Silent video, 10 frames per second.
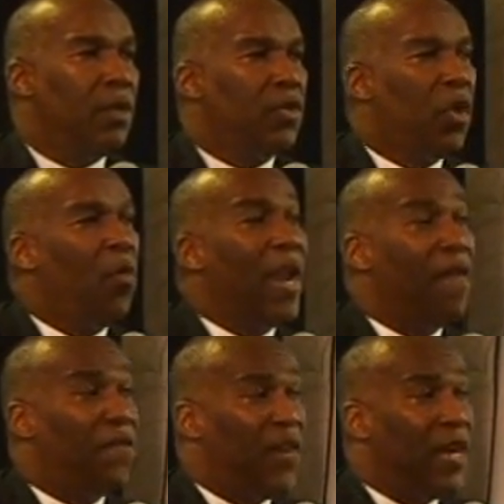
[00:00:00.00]
So when I
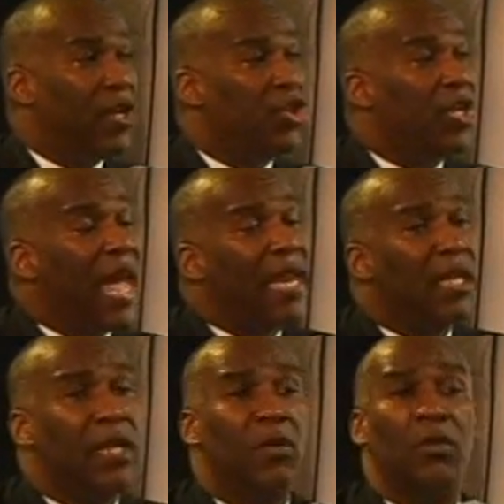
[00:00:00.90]
finished that
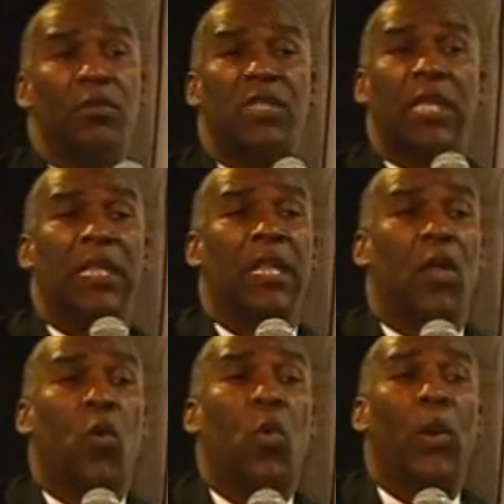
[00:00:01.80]
little
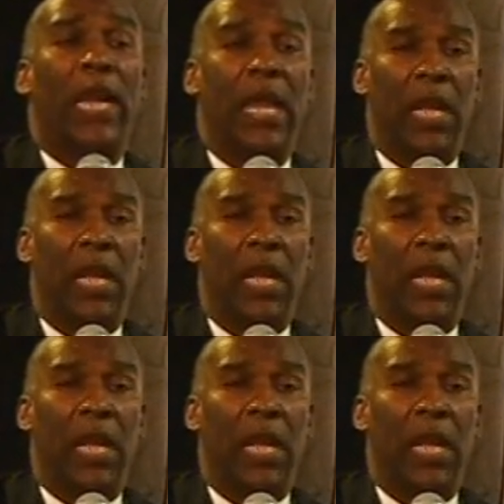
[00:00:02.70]
soliloquy,